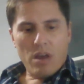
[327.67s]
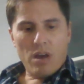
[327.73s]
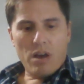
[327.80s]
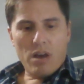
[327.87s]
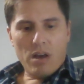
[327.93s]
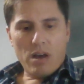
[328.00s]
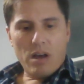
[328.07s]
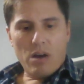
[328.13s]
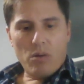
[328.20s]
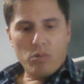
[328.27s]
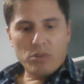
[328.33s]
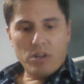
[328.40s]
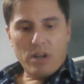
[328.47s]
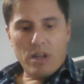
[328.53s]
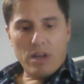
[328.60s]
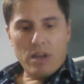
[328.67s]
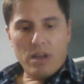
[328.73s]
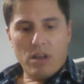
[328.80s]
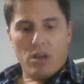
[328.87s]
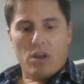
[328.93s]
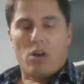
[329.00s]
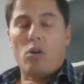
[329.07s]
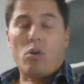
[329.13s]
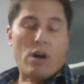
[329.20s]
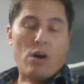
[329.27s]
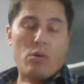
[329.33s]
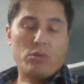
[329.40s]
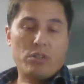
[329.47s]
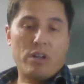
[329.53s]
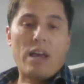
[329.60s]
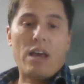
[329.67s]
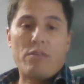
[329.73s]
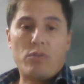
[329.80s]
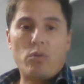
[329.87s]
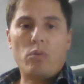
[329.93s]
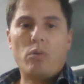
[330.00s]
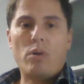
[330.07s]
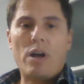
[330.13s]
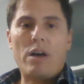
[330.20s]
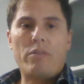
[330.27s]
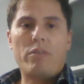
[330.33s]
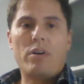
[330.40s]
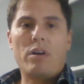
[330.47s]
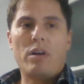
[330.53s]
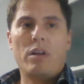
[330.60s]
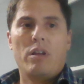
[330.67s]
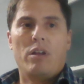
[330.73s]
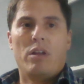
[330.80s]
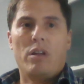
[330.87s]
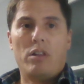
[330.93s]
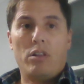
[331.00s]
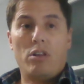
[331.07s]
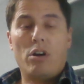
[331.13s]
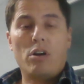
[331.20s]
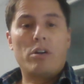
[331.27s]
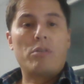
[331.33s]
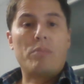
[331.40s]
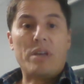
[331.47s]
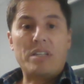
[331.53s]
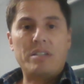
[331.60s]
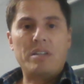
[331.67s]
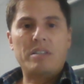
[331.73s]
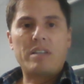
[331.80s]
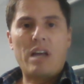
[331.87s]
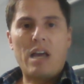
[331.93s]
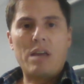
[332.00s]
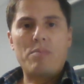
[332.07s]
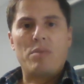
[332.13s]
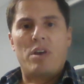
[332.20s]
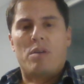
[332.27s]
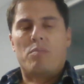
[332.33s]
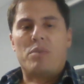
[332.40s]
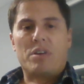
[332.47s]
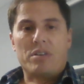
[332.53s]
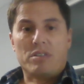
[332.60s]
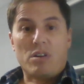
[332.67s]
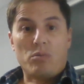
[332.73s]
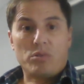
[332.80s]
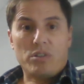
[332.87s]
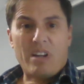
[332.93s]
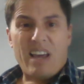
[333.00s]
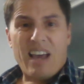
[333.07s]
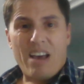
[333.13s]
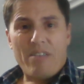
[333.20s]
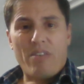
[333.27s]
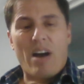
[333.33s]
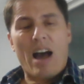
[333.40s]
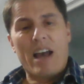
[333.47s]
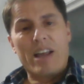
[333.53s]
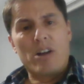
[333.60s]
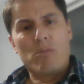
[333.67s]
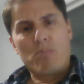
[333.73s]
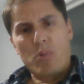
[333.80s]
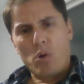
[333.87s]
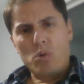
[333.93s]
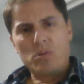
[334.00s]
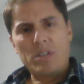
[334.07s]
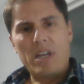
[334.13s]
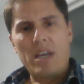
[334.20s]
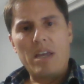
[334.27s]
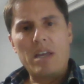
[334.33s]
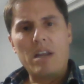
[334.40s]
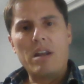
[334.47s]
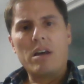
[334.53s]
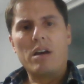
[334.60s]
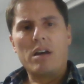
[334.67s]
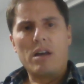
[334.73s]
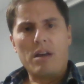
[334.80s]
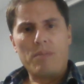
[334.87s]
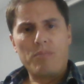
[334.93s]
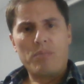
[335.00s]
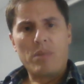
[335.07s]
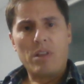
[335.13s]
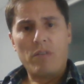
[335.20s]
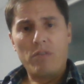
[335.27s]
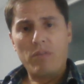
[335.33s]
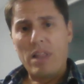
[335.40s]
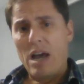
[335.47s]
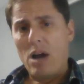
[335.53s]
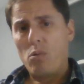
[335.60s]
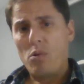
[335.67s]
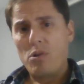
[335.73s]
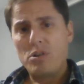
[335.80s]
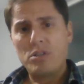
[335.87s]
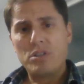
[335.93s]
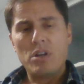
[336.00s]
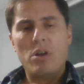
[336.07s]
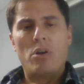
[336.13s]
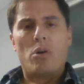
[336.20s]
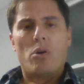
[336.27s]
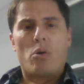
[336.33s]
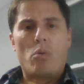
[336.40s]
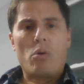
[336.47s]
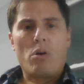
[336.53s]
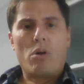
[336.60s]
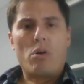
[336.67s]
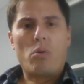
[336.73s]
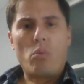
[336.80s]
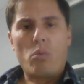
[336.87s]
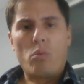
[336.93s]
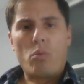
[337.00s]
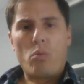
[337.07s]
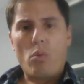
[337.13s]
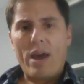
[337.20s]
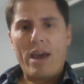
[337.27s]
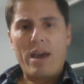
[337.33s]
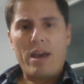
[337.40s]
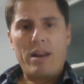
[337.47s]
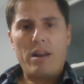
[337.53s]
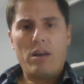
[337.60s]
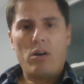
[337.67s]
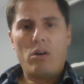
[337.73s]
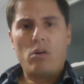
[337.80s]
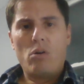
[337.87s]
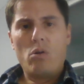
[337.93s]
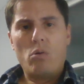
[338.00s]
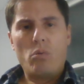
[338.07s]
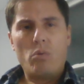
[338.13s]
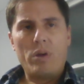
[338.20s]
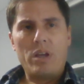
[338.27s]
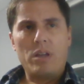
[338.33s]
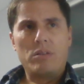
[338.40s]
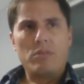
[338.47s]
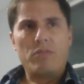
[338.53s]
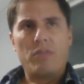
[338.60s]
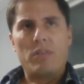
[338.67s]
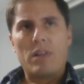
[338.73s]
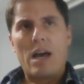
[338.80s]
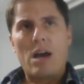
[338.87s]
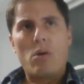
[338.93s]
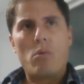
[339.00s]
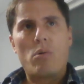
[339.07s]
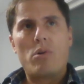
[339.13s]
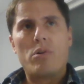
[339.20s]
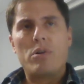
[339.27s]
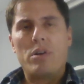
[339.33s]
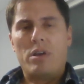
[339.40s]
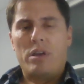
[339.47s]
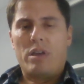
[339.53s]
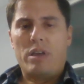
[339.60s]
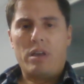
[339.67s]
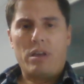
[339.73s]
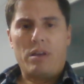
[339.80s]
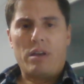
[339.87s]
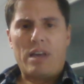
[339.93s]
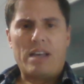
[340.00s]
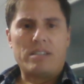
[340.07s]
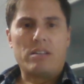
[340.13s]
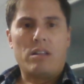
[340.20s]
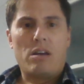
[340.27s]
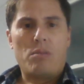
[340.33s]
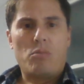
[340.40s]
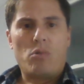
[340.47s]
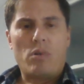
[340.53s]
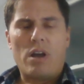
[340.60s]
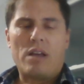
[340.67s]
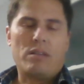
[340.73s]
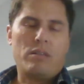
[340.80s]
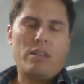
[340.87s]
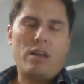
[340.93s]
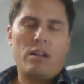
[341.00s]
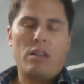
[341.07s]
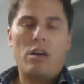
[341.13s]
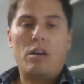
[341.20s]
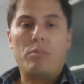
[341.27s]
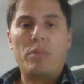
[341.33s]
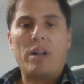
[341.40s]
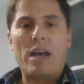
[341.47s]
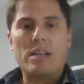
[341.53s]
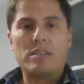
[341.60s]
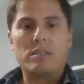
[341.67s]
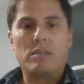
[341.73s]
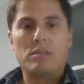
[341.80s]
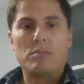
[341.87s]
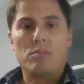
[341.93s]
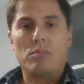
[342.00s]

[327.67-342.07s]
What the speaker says: I was gonna have to have a longer mixing time because I was gonna have higher protein flours. Red whole wheat flour, it has a lot more, not a lot, but has,